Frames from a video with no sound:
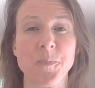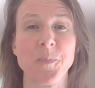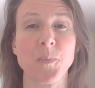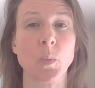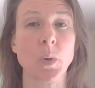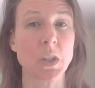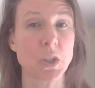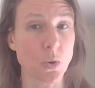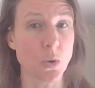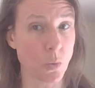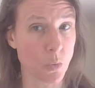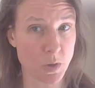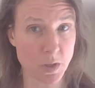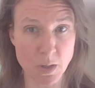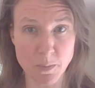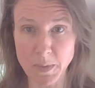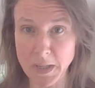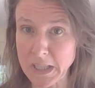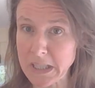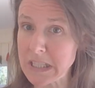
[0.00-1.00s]
which also
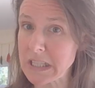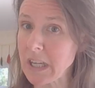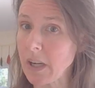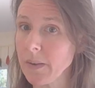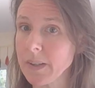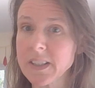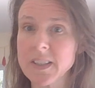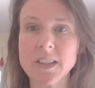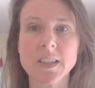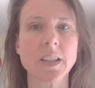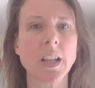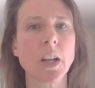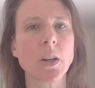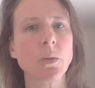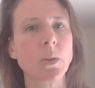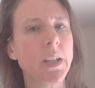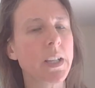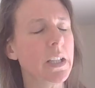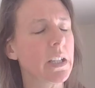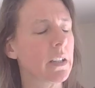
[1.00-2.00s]
means going
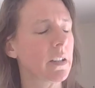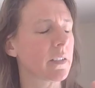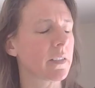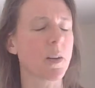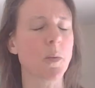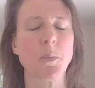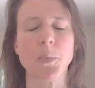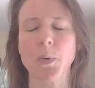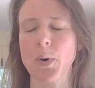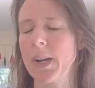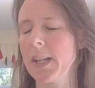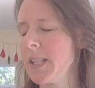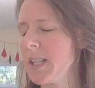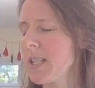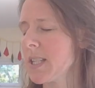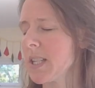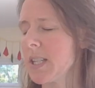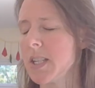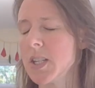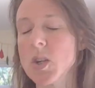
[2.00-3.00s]
slowly because our
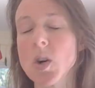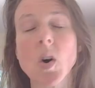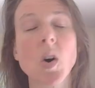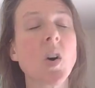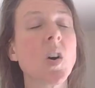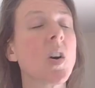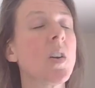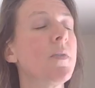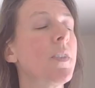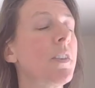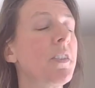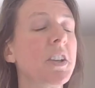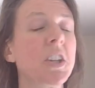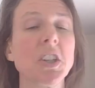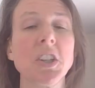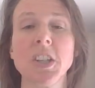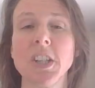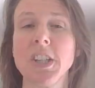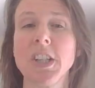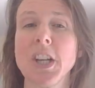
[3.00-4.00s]
brains are not very good
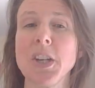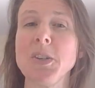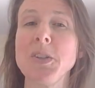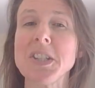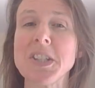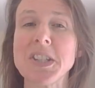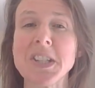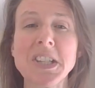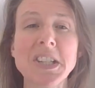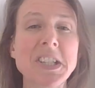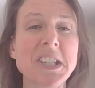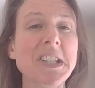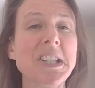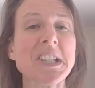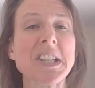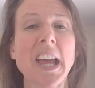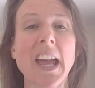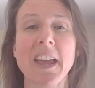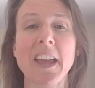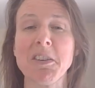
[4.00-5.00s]
at noticing
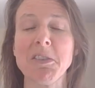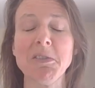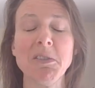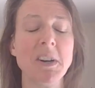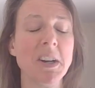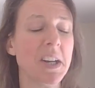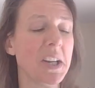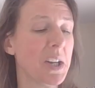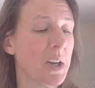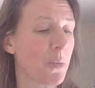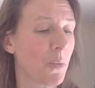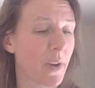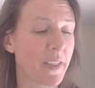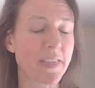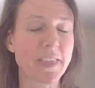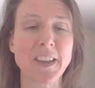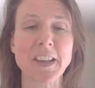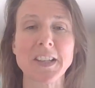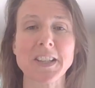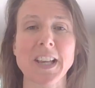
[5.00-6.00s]
detail when
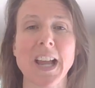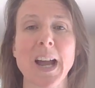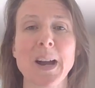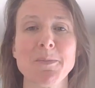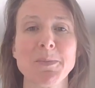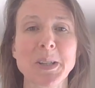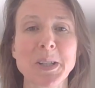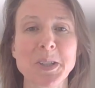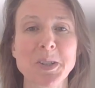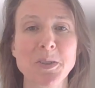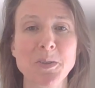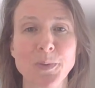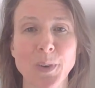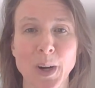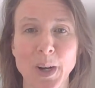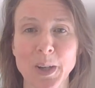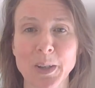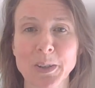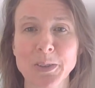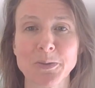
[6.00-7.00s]
things are happening too
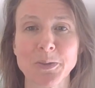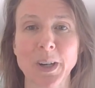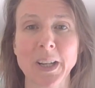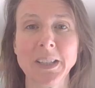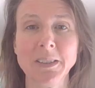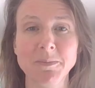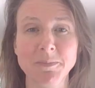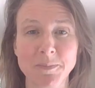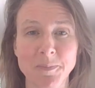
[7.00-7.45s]
fast, right?